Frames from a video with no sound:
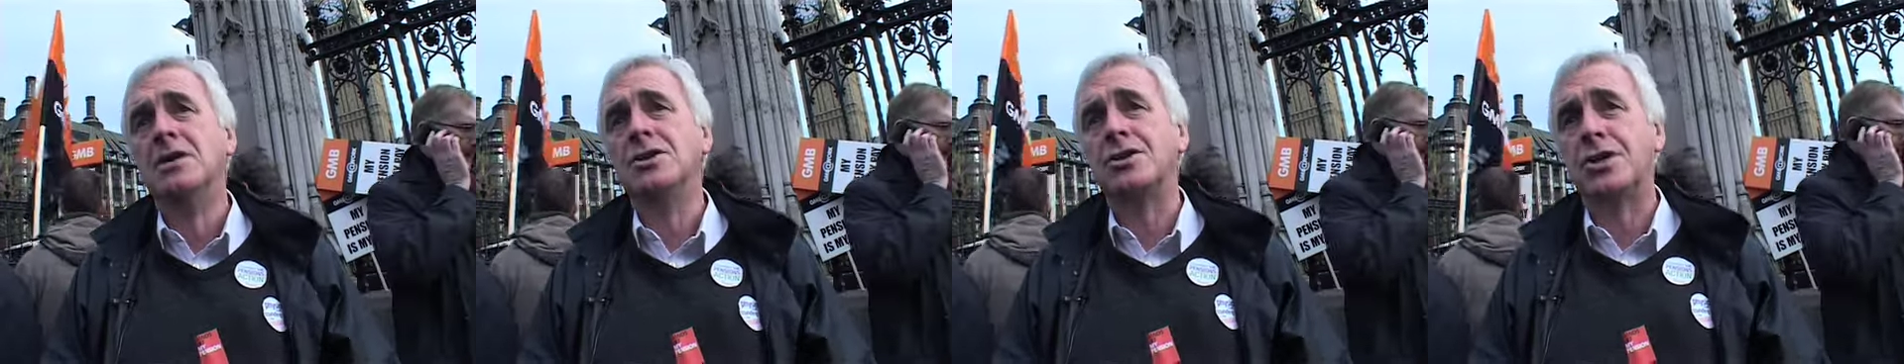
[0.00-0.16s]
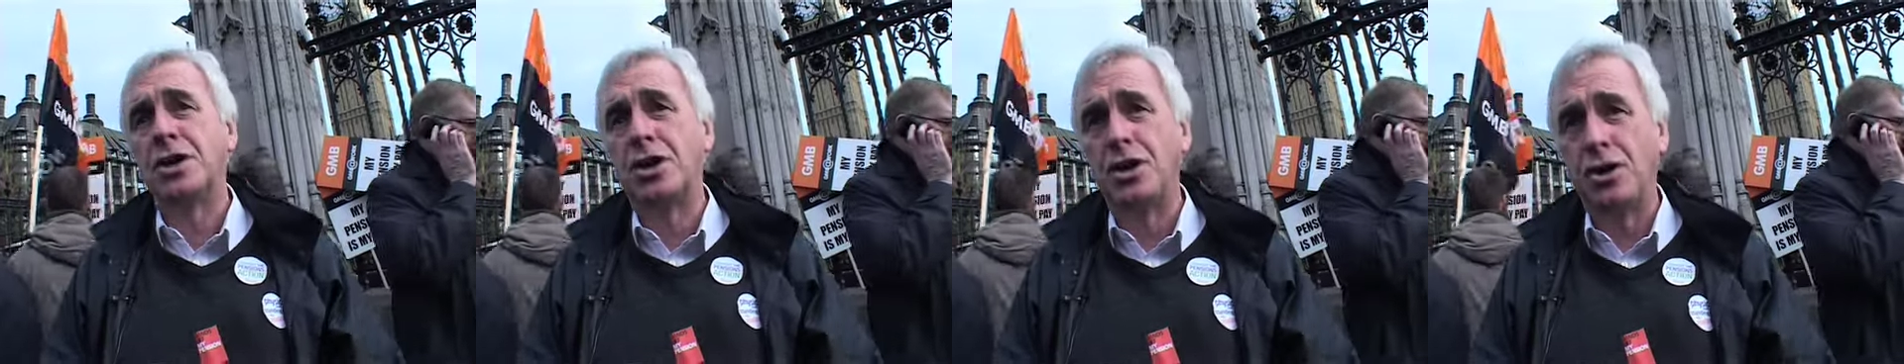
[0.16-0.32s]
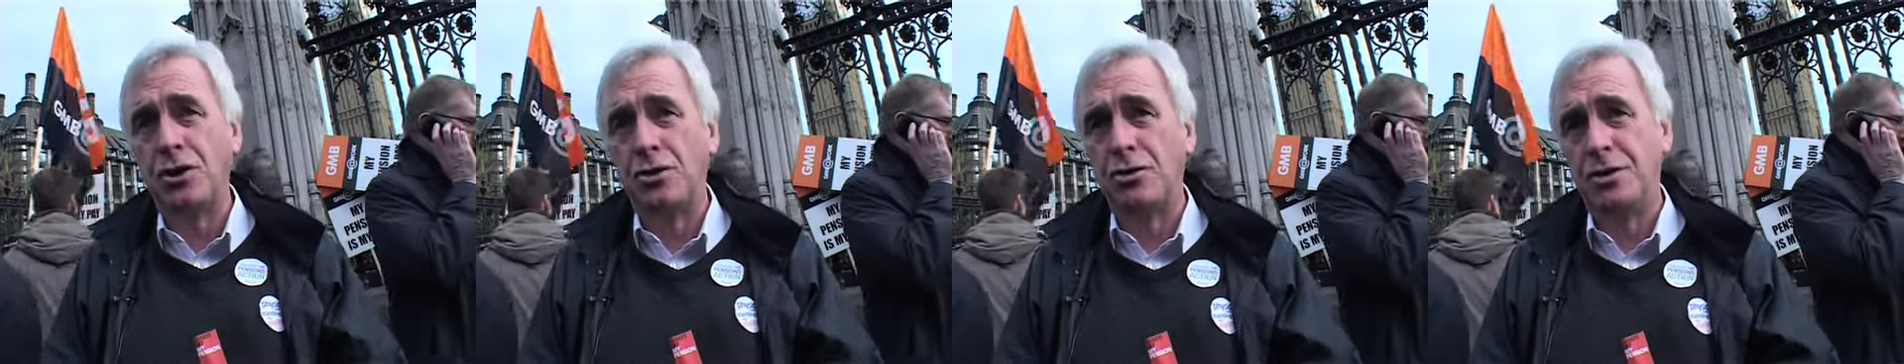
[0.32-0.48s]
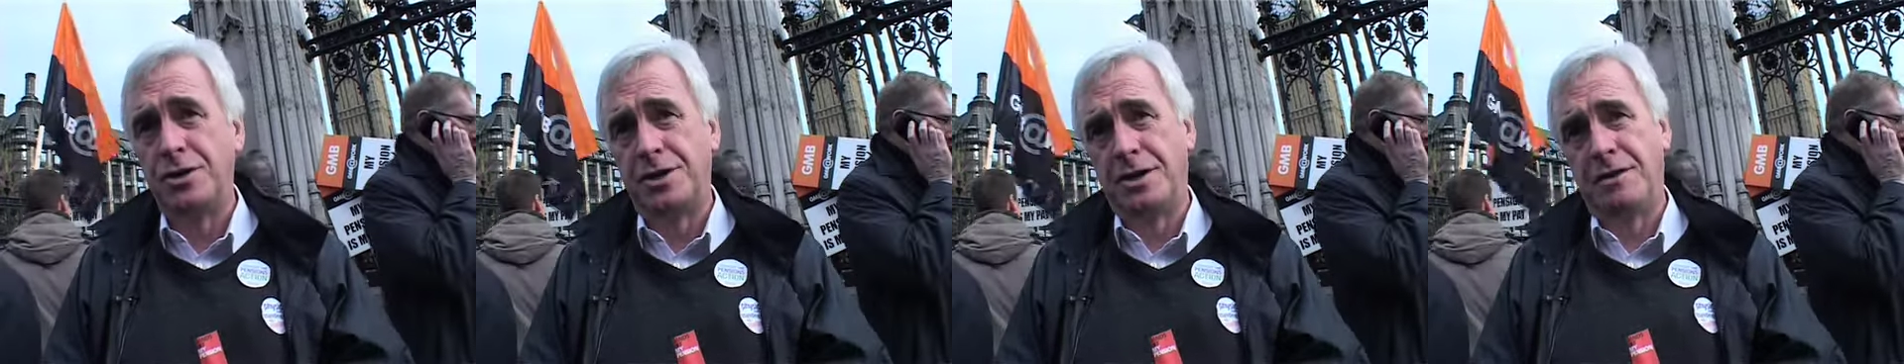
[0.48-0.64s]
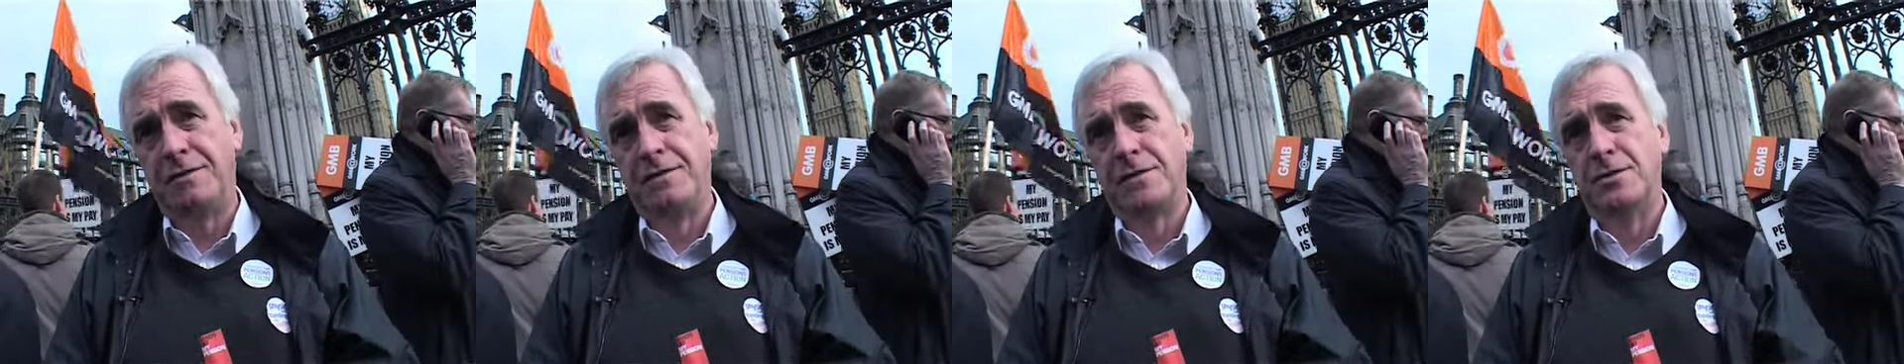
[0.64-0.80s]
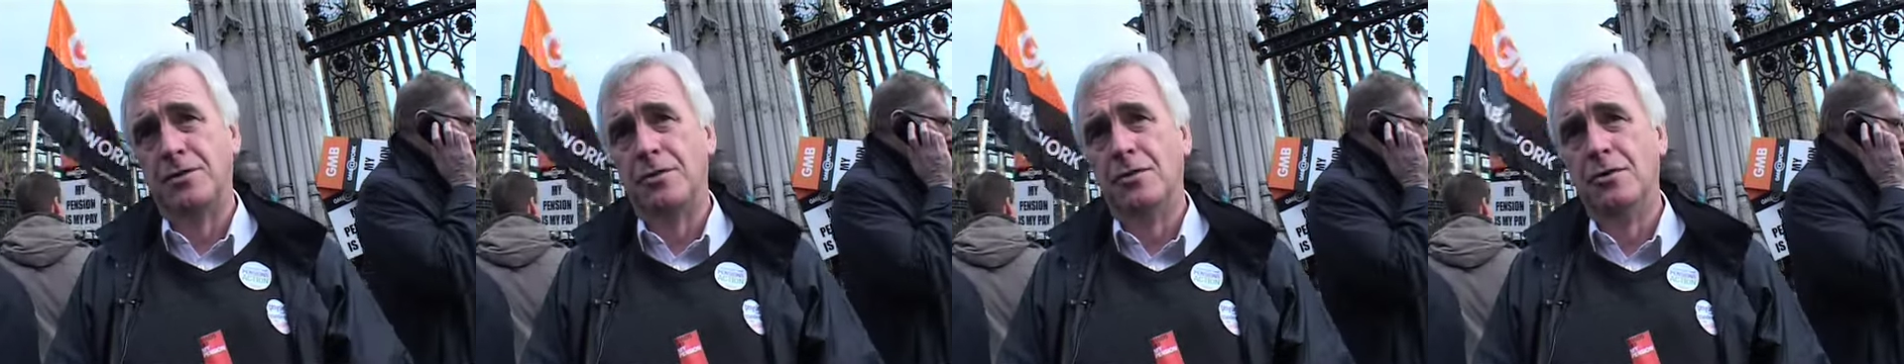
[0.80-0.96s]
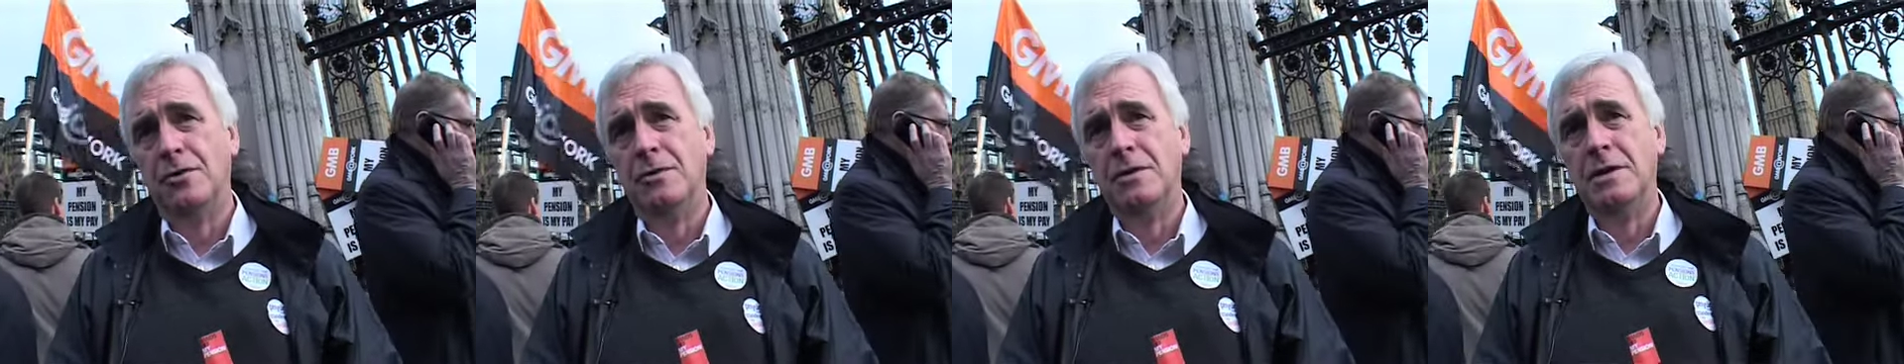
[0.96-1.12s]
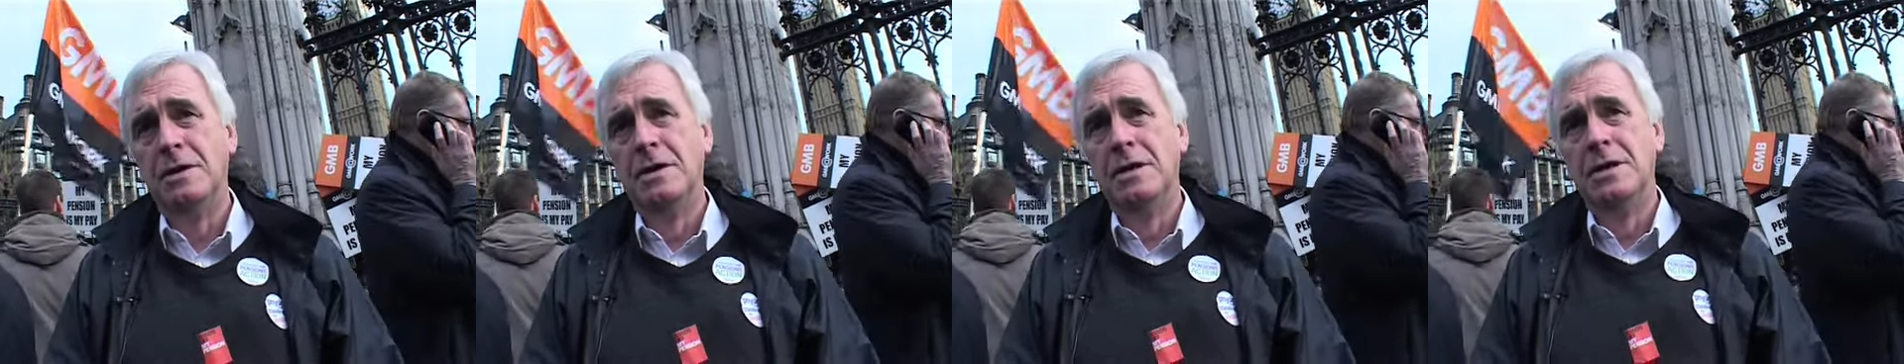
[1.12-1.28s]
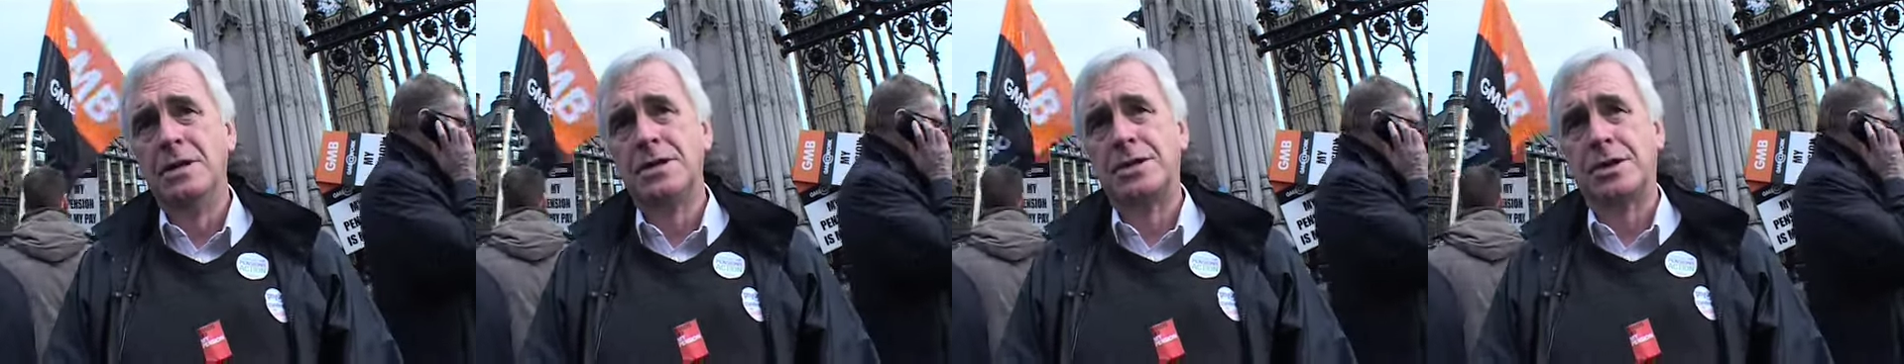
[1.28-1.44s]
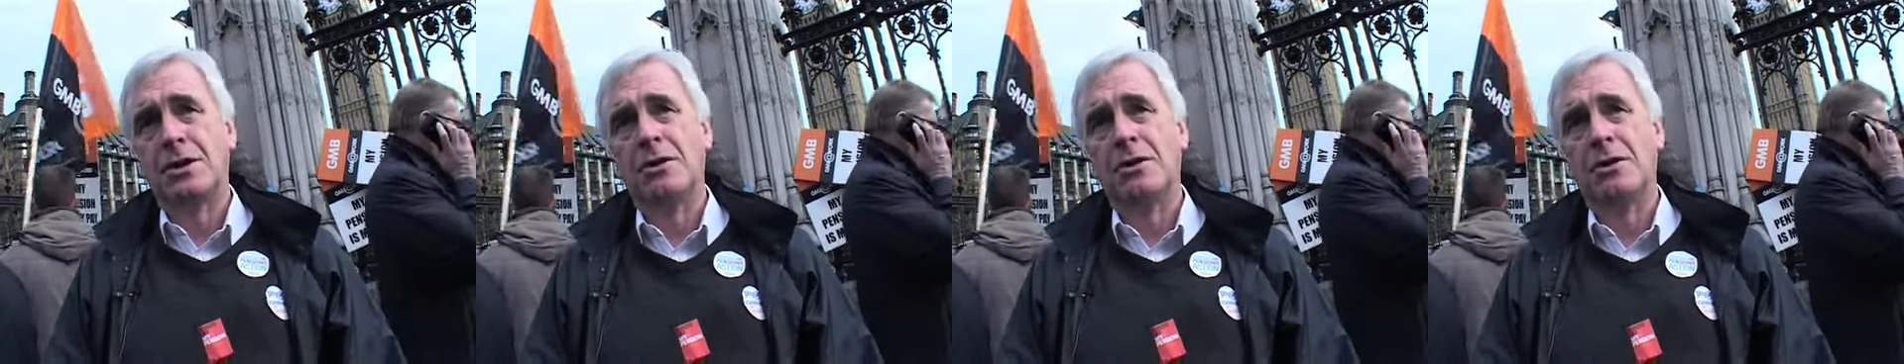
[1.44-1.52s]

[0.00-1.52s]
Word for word: security for all.